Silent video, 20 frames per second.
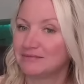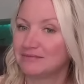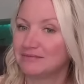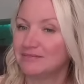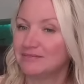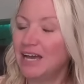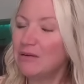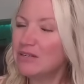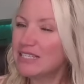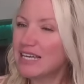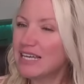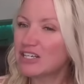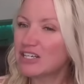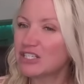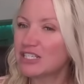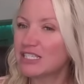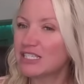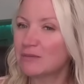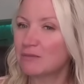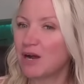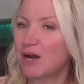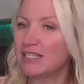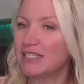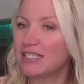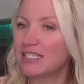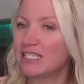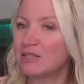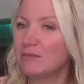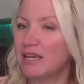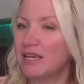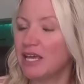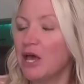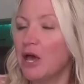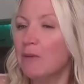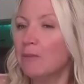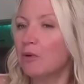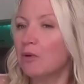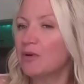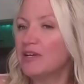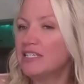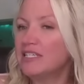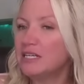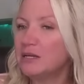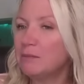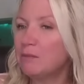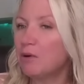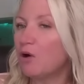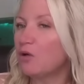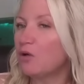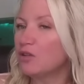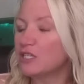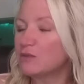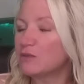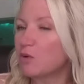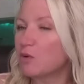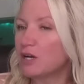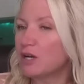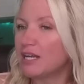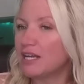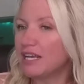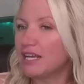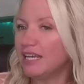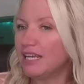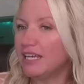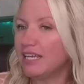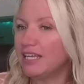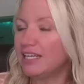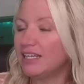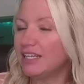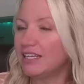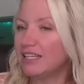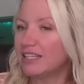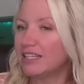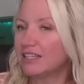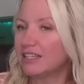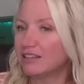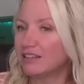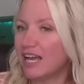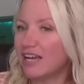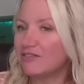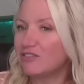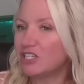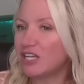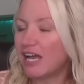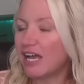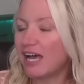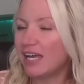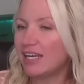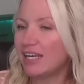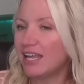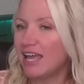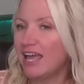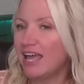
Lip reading: That was actually surprising to me. But we did a poll this morning in the live chat